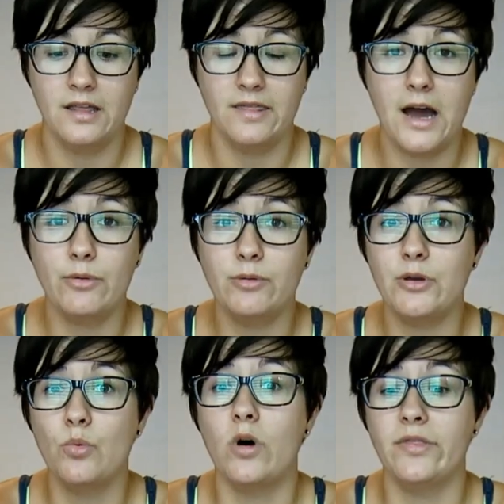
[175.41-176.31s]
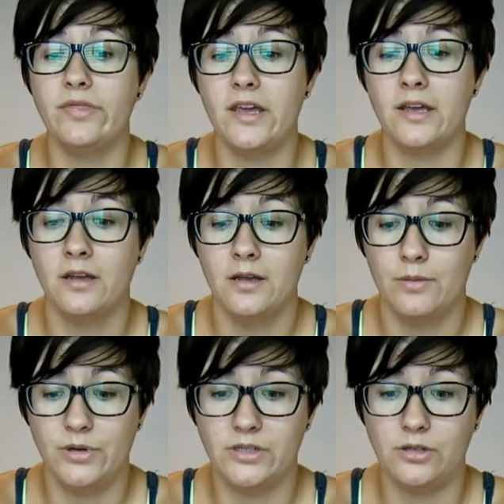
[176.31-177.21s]
that would be one thing,
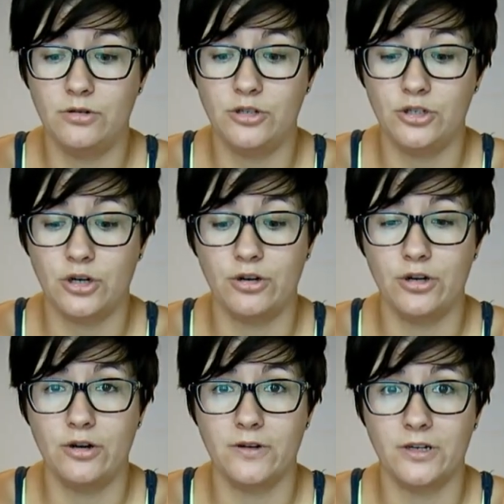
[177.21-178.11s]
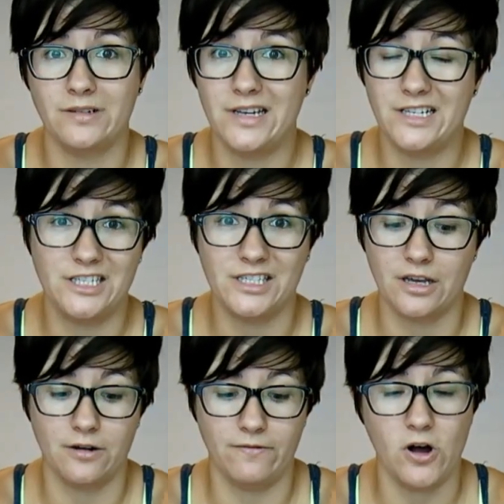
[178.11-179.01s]
but as soon as you turn it over, it's just
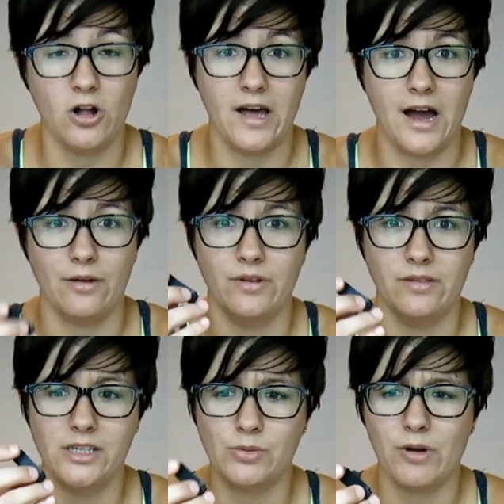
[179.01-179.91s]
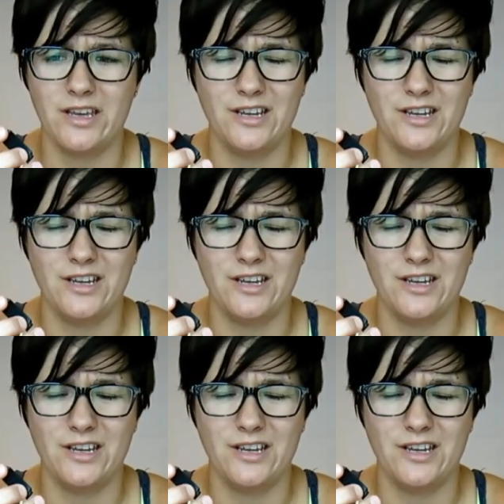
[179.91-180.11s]
gonna fall out. This right